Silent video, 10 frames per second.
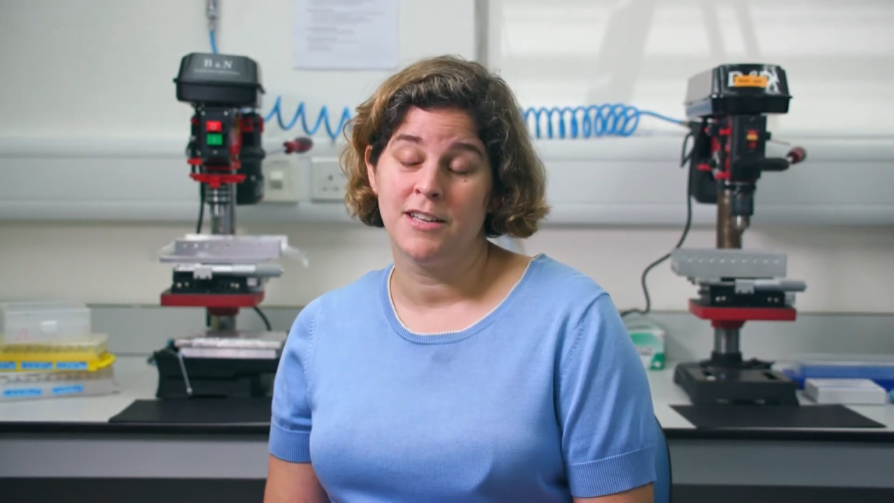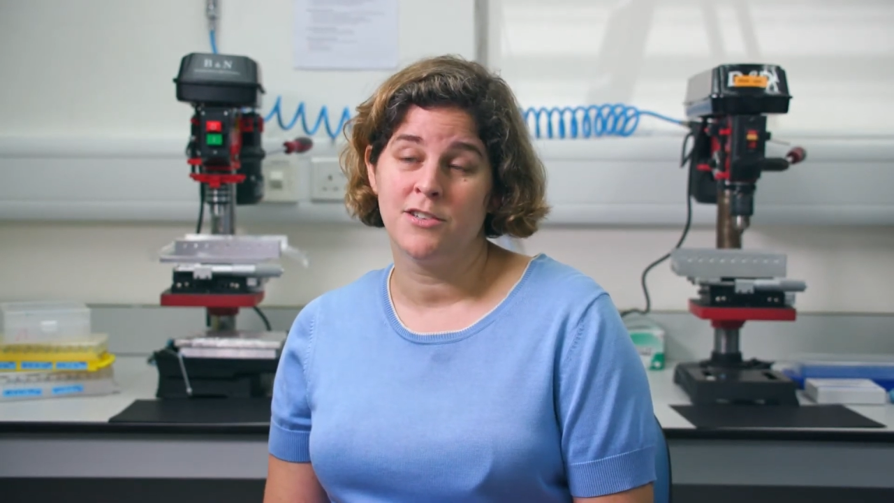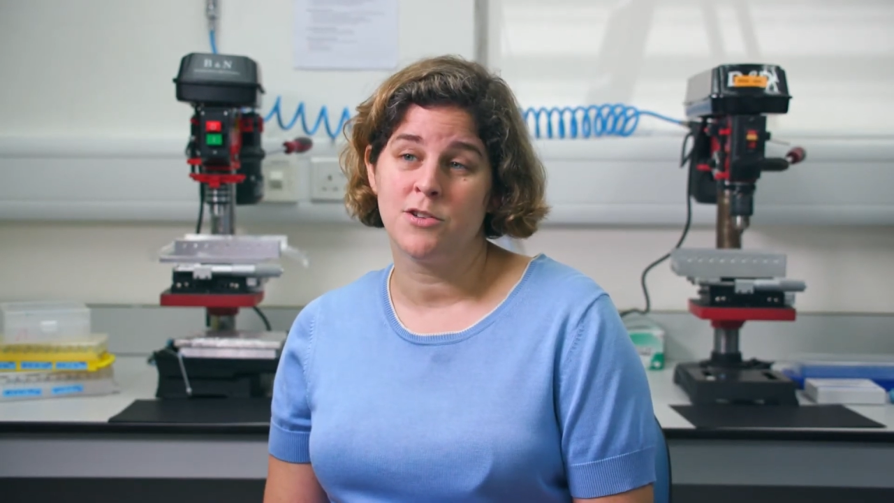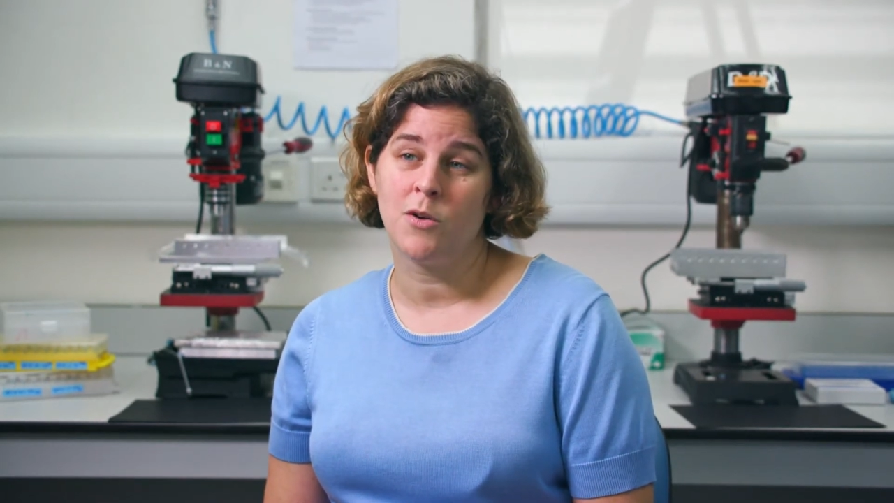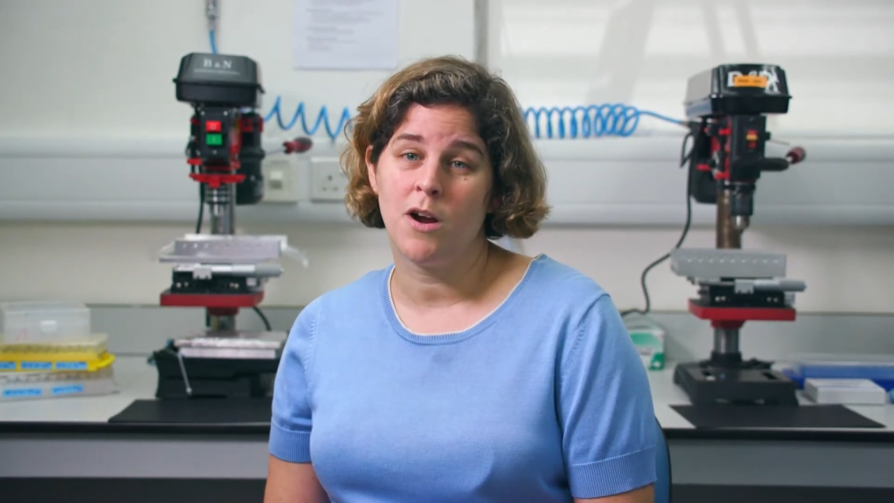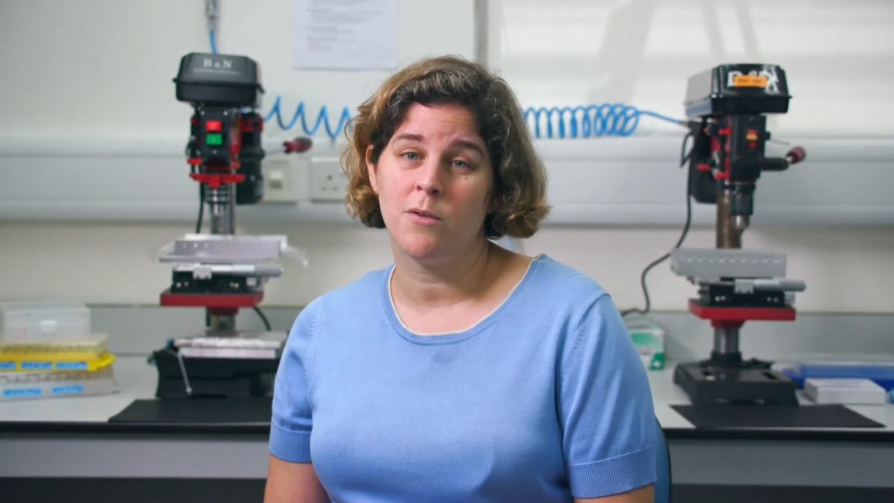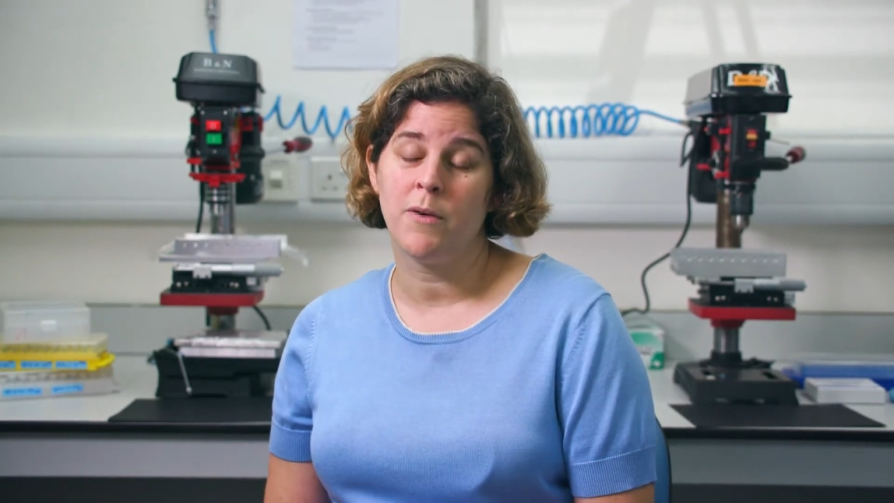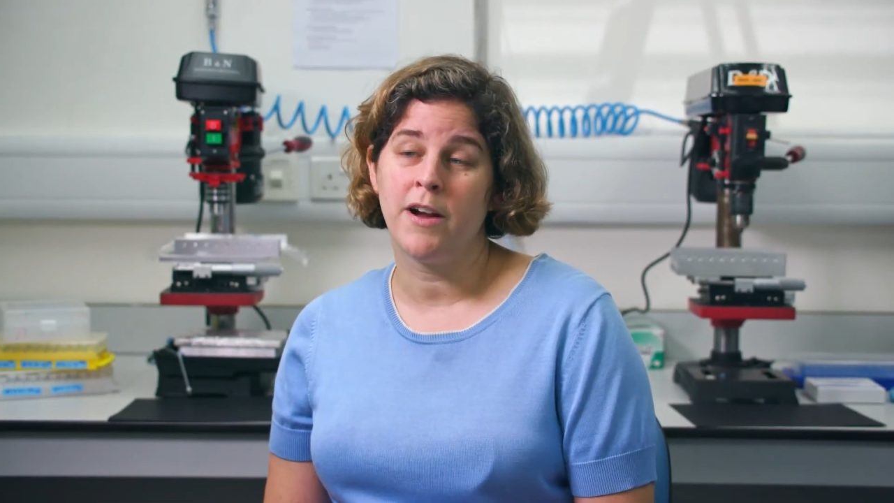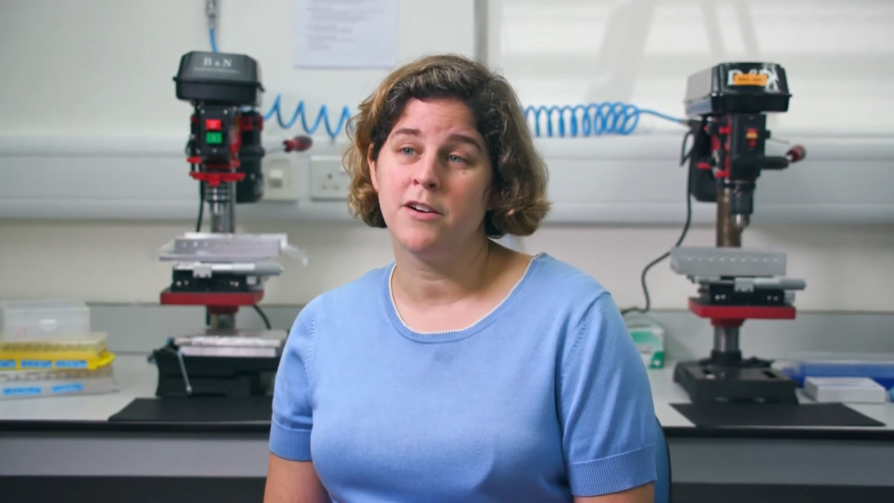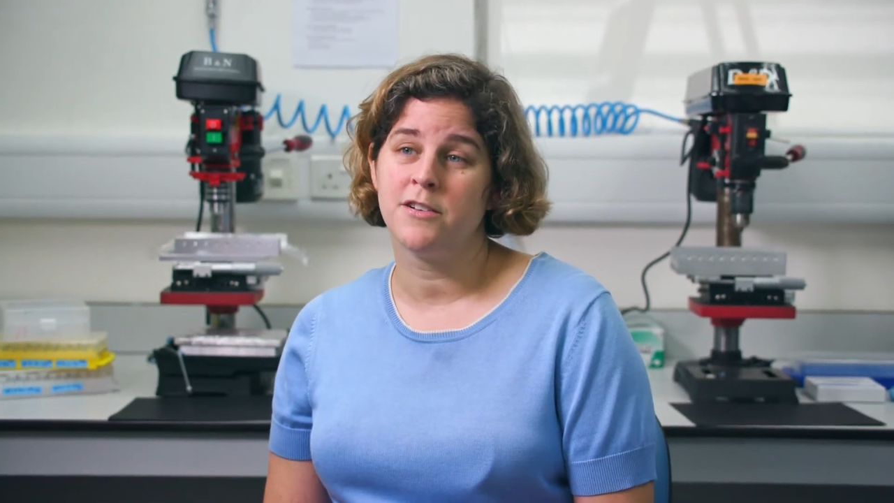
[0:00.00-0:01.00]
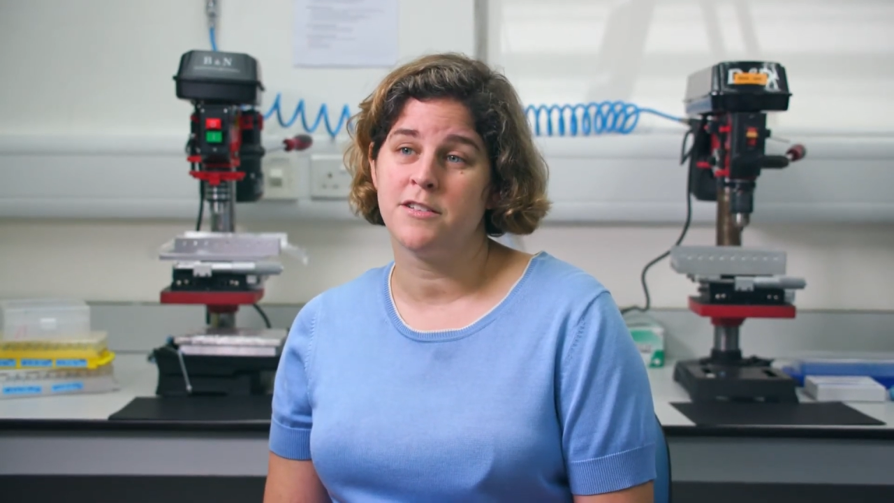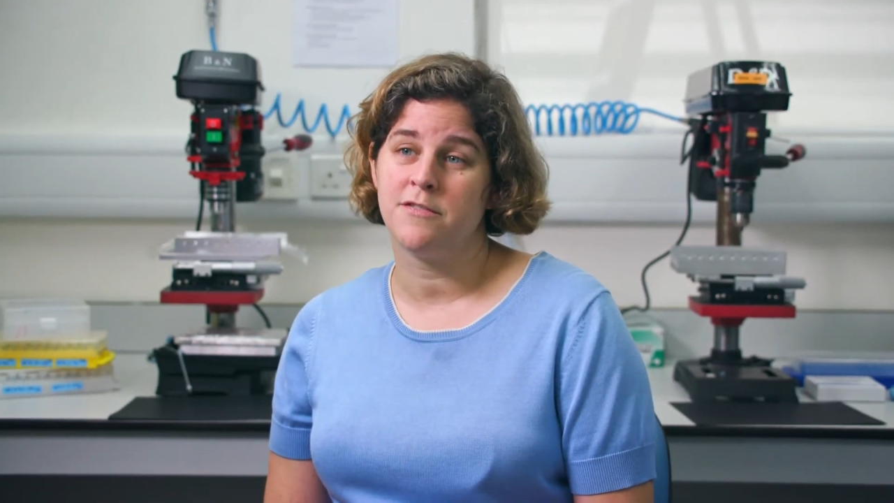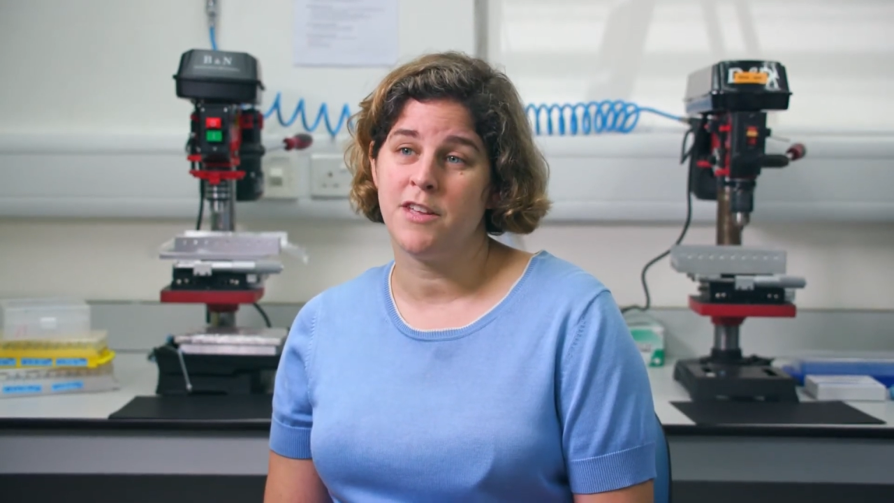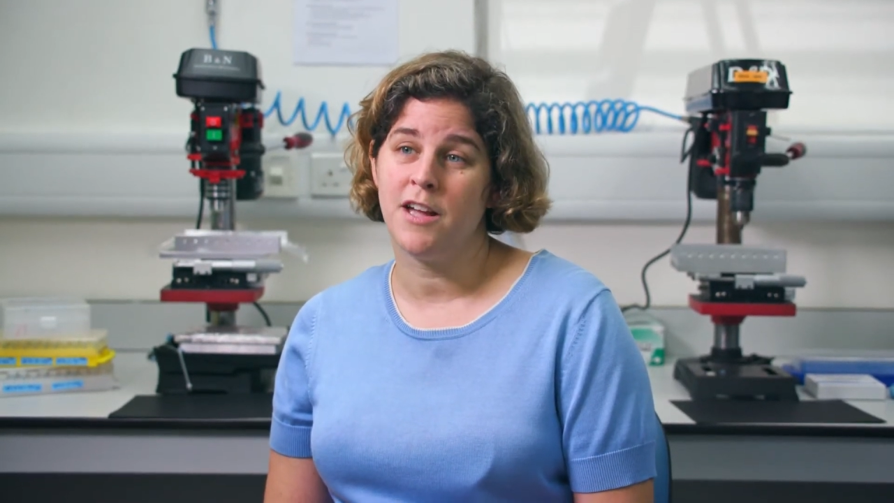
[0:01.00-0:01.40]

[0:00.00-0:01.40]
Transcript: So our records of the,